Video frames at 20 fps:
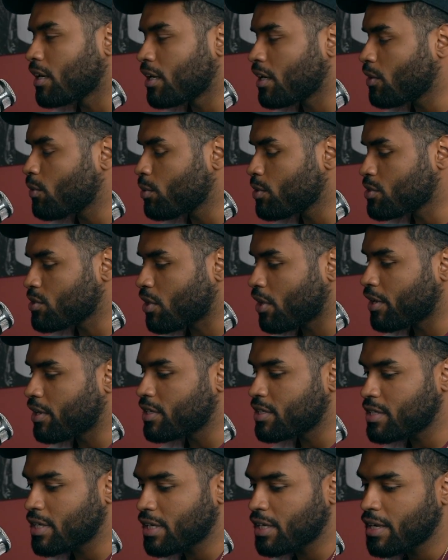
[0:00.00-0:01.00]
they always are.
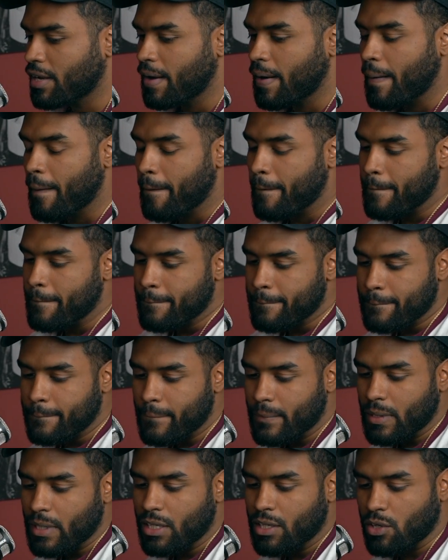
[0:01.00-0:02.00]
And it's like,
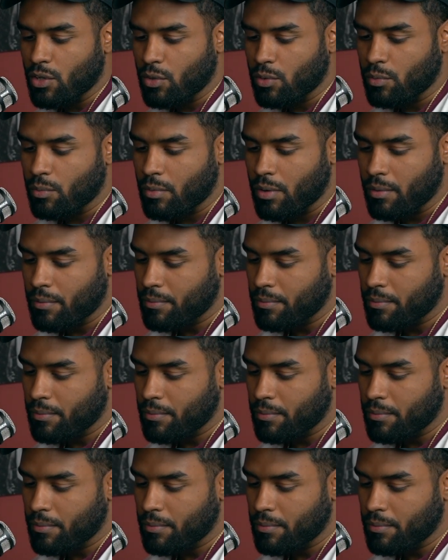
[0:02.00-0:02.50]
you know,